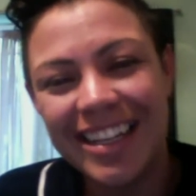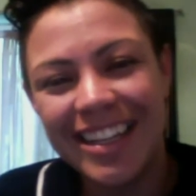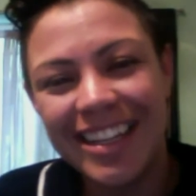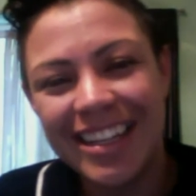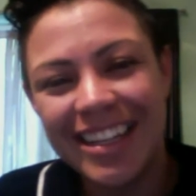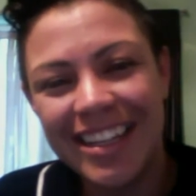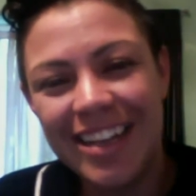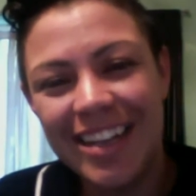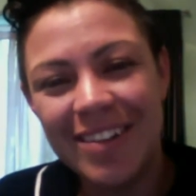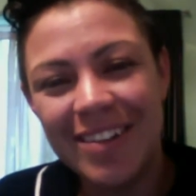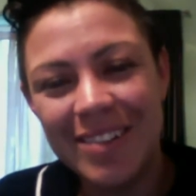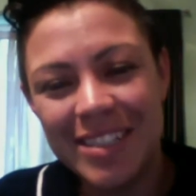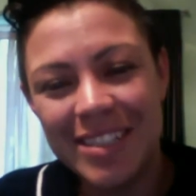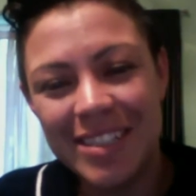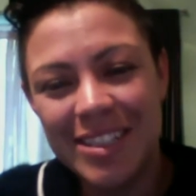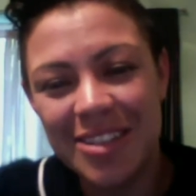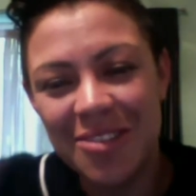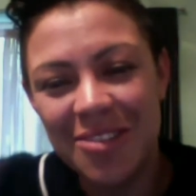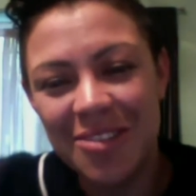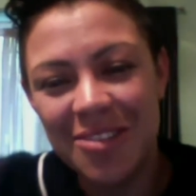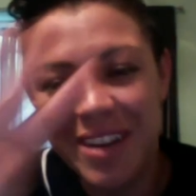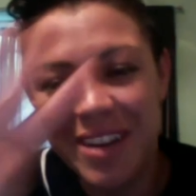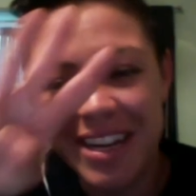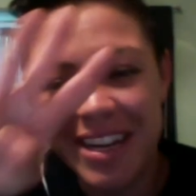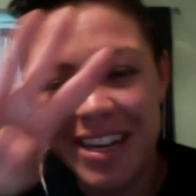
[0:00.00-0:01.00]
There was
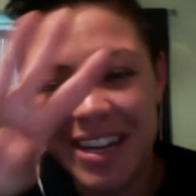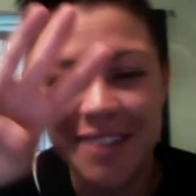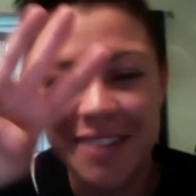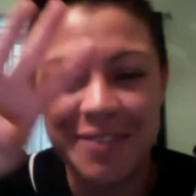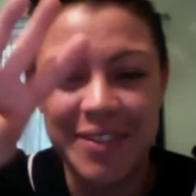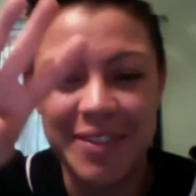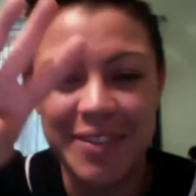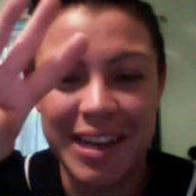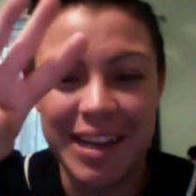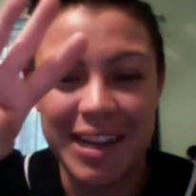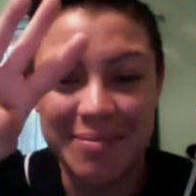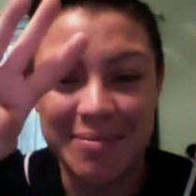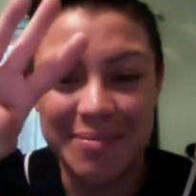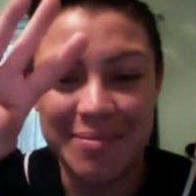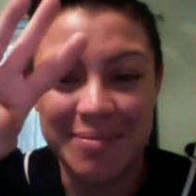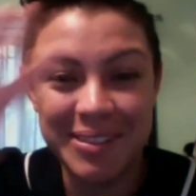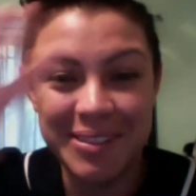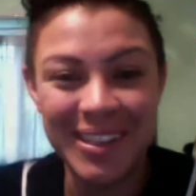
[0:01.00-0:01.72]
three of them.